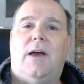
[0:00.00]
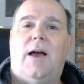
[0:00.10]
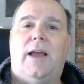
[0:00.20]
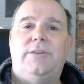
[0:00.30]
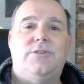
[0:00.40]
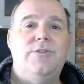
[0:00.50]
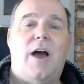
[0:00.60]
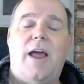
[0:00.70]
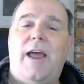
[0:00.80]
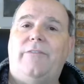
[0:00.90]
I should
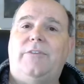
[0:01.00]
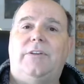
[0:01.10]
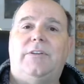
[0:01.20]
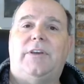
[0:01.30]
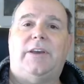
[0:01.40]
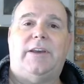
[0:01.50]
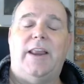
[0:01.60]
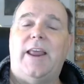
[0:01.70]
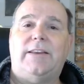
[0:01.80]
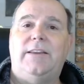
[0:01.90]
not have to
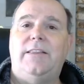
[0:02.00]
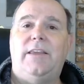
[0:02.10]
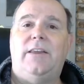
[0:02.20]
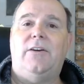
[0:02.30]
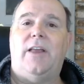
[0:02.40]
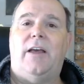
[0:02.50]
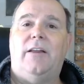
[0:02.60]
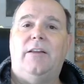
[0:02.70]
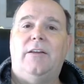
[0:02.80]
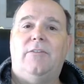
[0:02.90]
connect to the internet
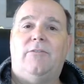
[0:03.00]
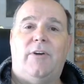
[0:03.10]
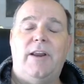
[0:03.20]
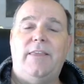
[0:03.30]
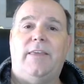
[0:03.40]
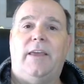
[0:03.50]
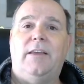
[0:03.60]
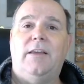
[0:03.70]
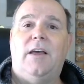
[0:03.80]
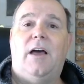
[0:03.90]
for anything
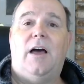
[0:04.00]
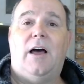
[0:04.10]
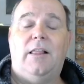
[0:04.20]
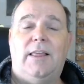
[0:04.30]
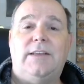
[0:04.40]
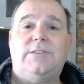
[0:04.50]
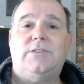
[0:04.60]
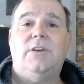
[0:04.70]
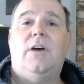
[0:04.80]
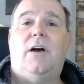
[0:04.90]

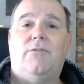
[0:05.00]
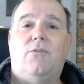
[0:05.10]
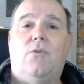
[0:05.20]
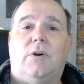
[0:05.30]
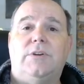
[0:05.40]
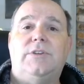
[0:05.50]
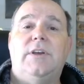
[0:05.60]
unless, of course,